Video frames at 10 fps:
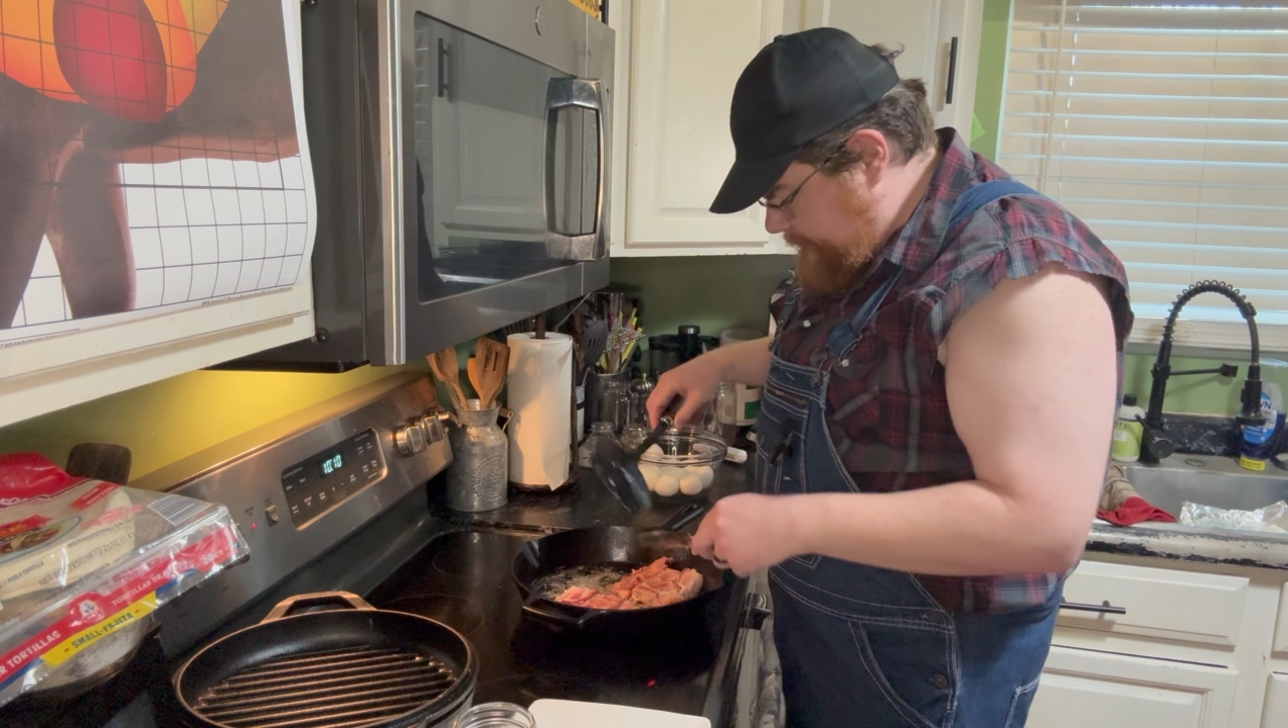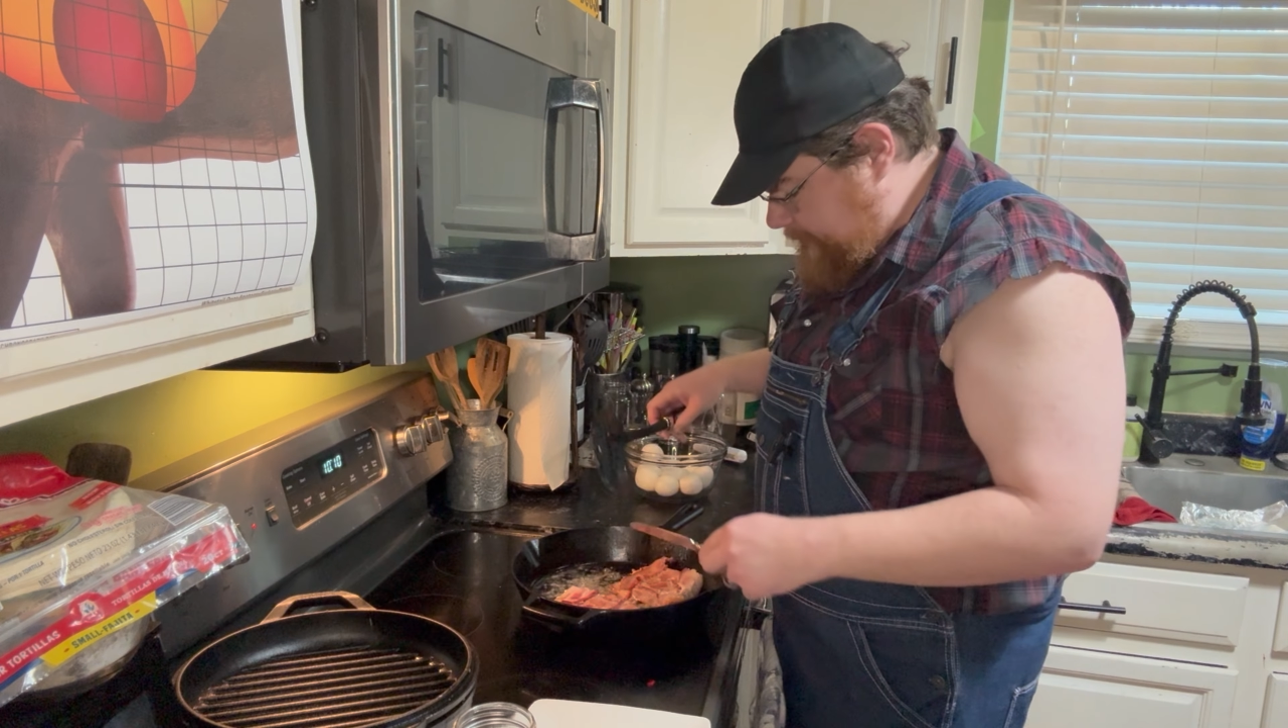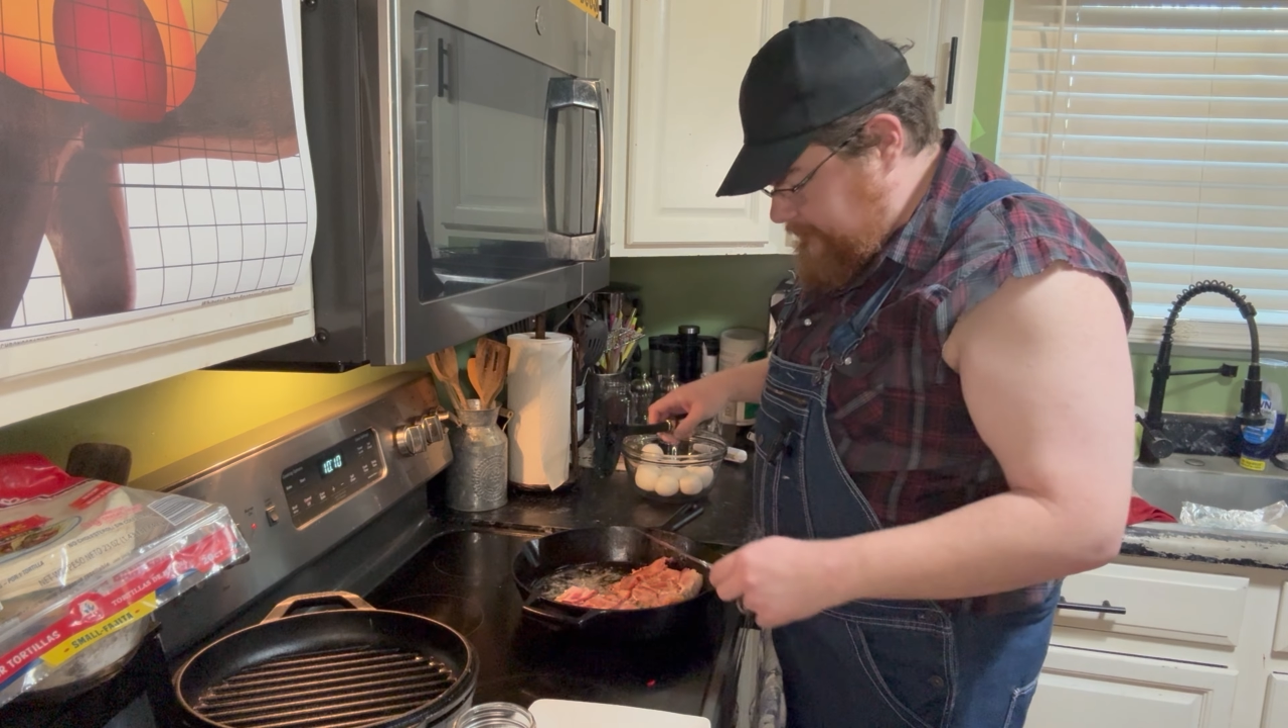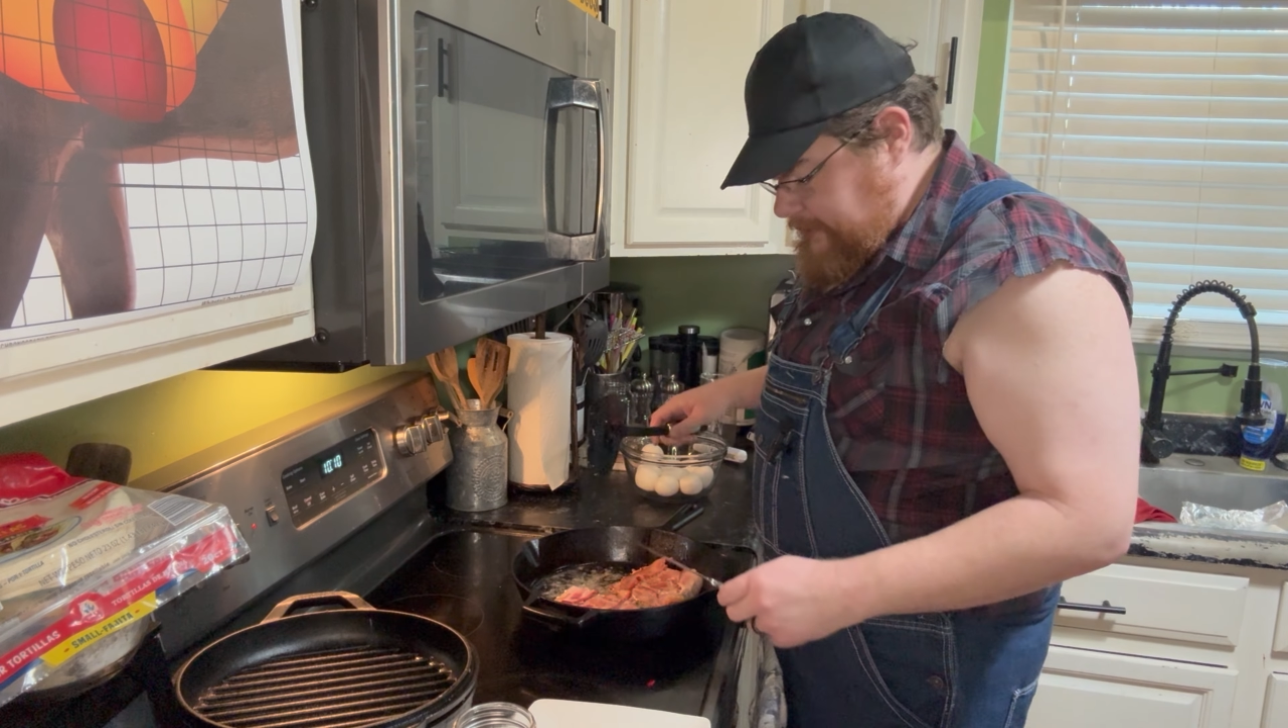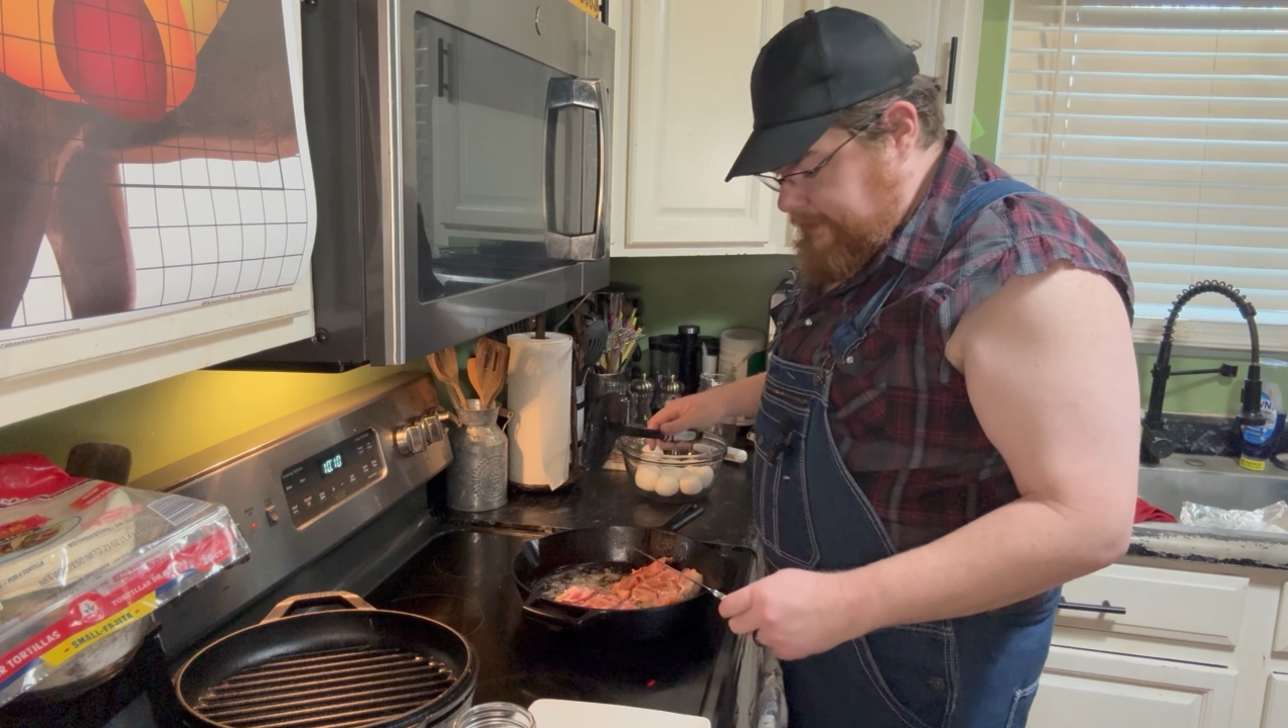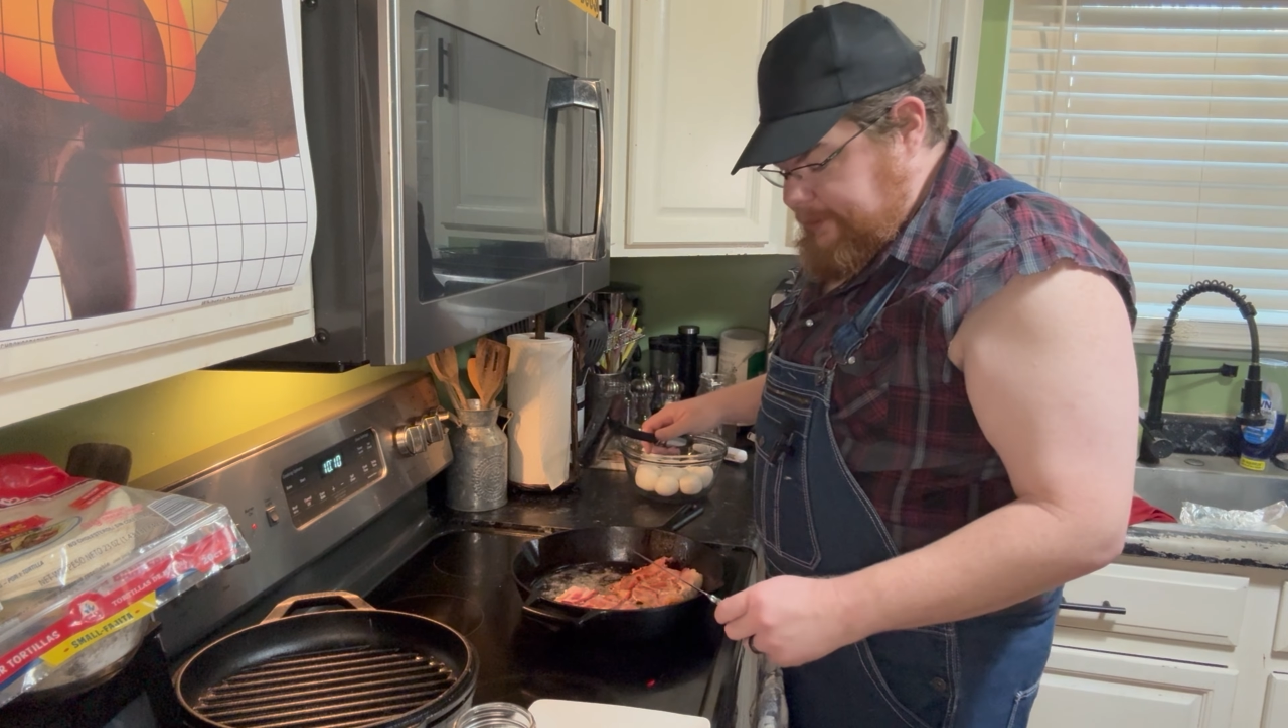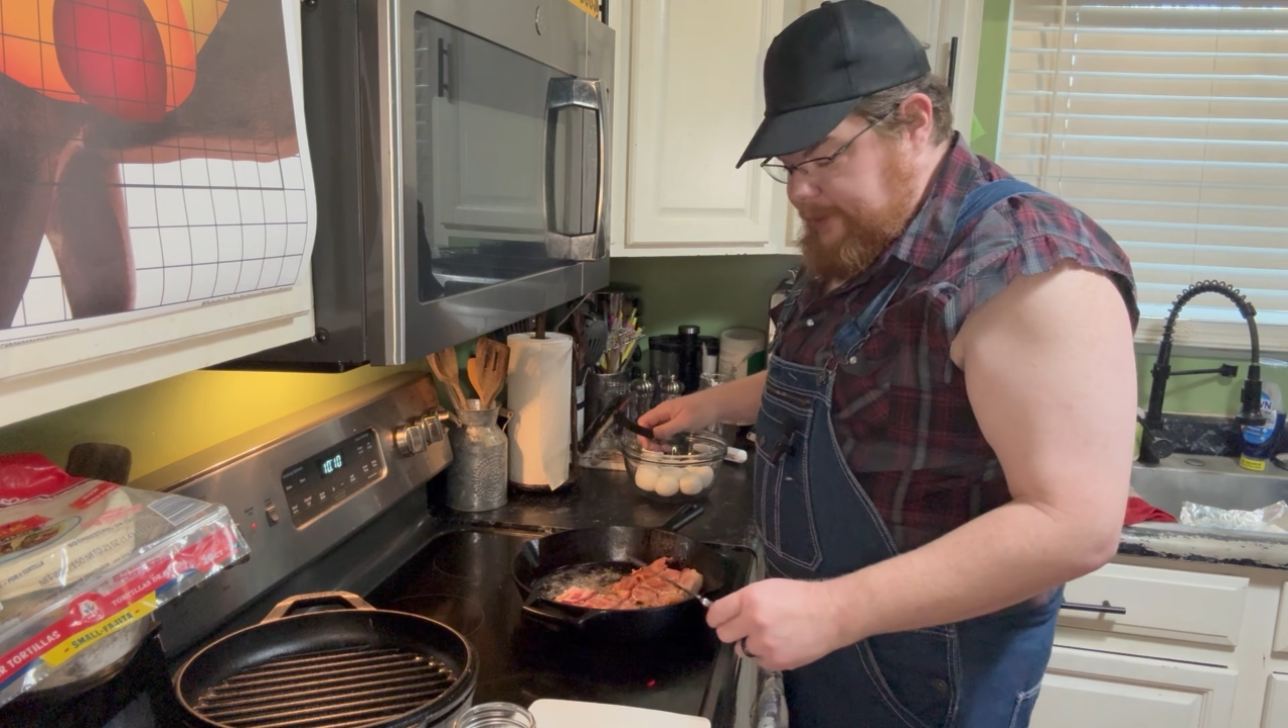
because those flipped